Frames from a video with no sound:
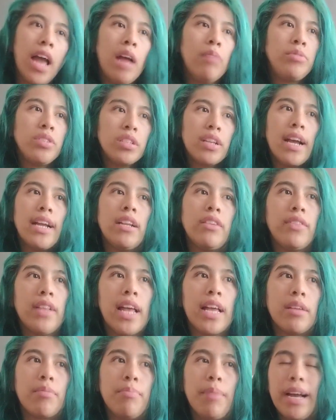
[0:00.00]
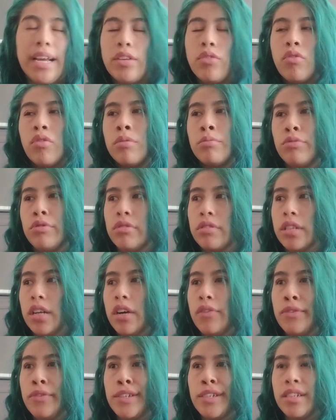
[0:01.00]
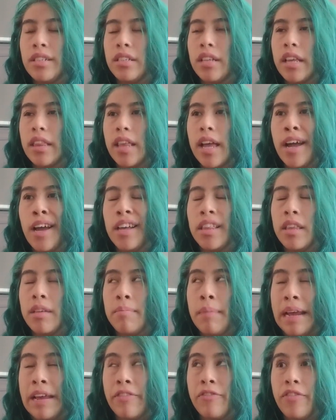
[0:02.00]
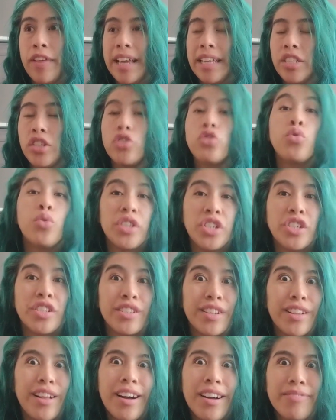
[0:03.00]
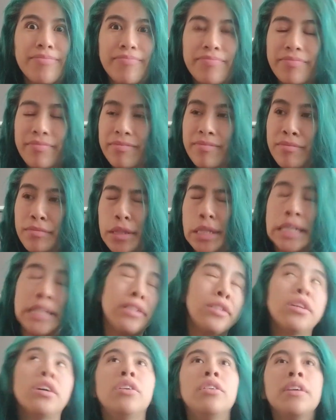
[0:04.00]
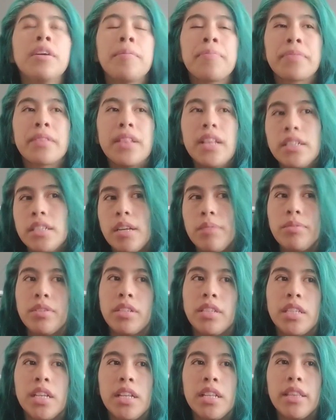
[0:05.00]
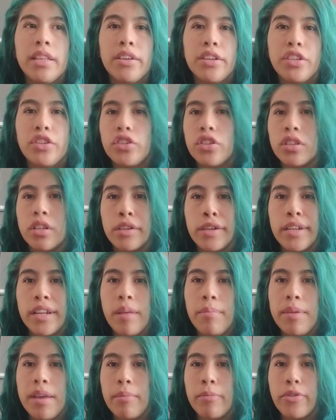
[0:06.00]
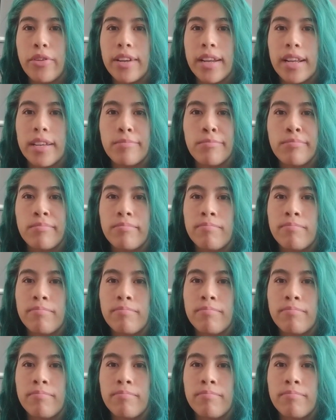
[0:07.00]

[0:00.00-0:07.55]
I'm just kind of like my normal self is just like that, and then my face twitches a lot. So let's say I'm just sitting there and you're just looking at me, I'm going like